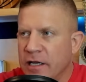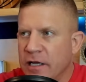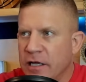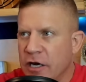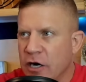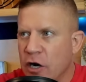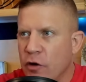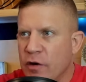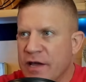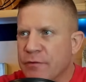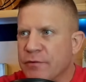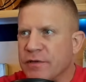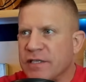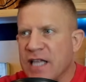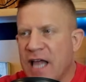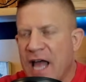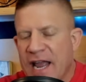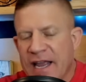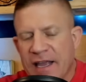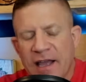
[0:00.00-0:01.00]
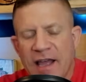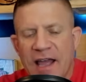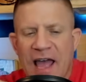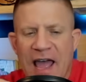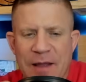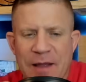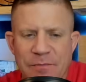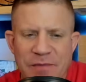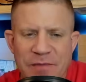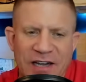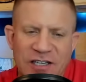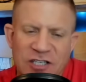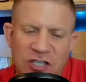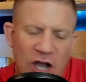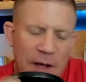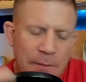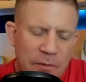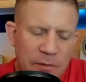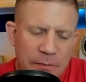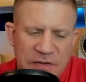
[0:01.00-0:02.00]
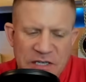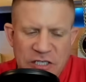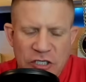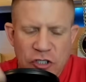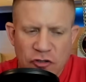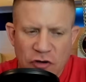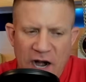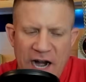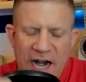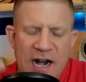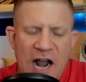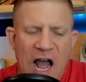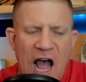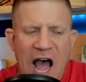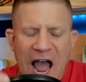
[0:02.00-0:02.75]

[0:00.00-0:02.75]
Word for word: you know, he was like, hey, man, so I'm going to be straight.